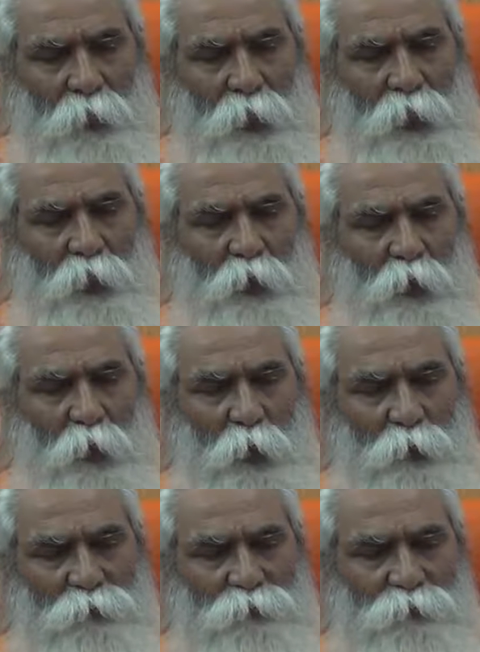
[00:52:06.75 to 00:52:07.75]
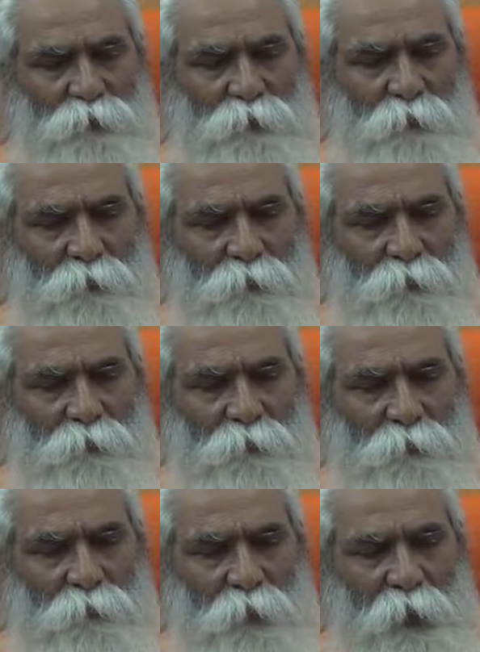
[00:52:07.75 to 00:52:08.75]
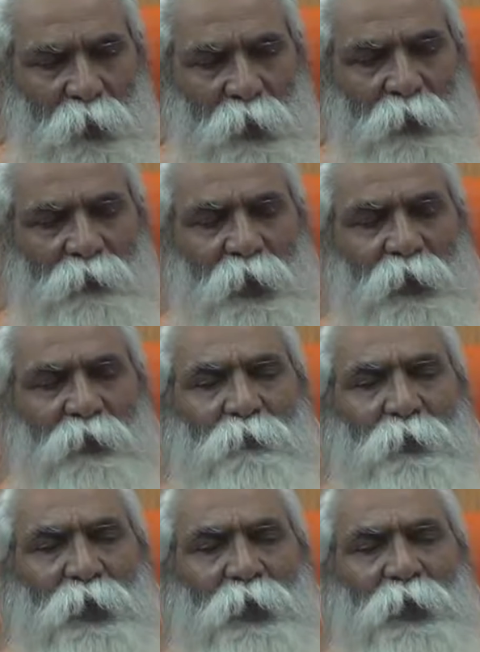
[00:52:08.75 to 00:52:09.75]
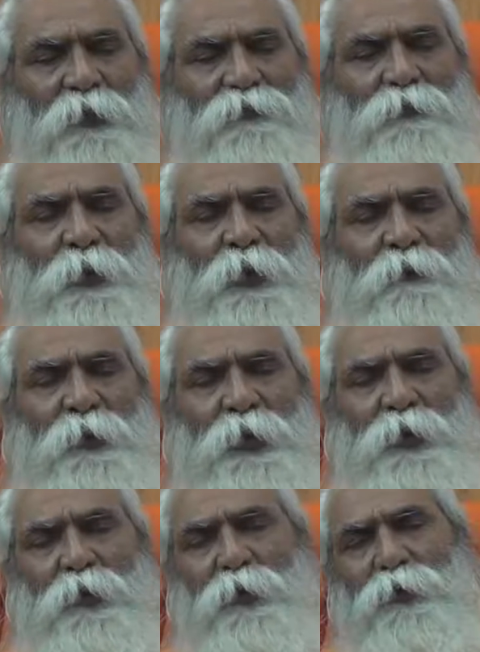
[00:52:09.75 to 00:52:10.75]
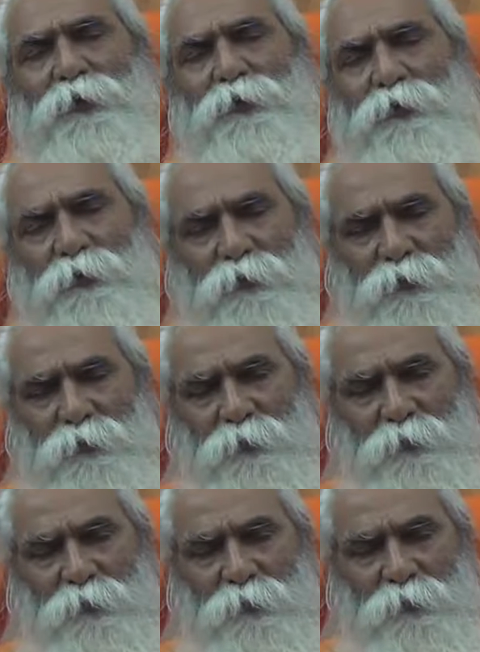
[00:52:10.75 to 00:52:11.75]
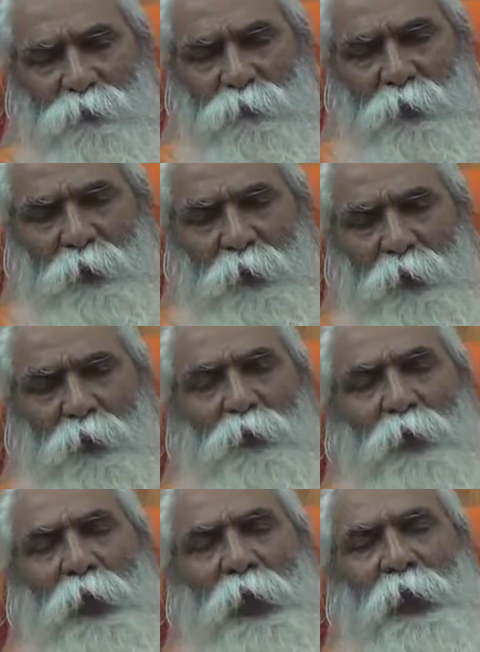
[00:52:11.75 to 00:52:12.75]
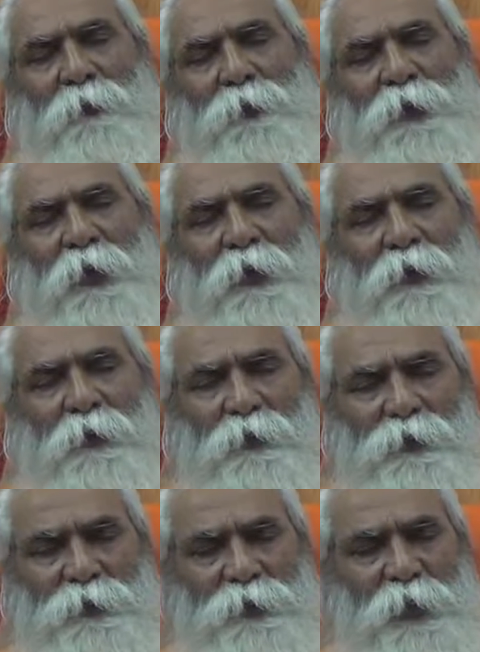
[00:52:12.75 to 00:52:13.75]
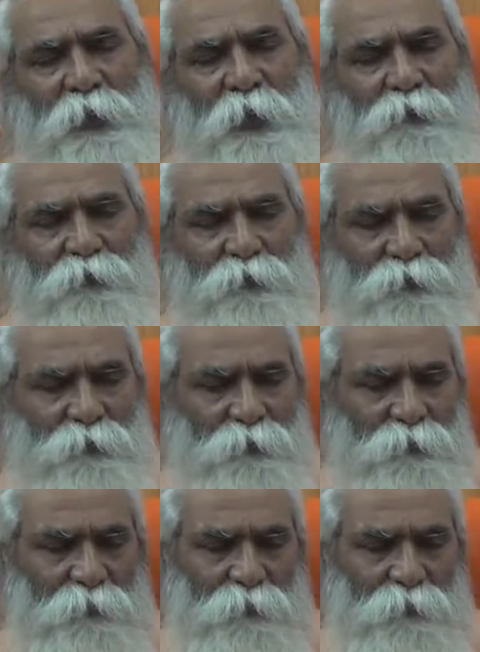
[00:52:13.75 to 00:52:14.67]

and euros, and that money will be used to help the seekers,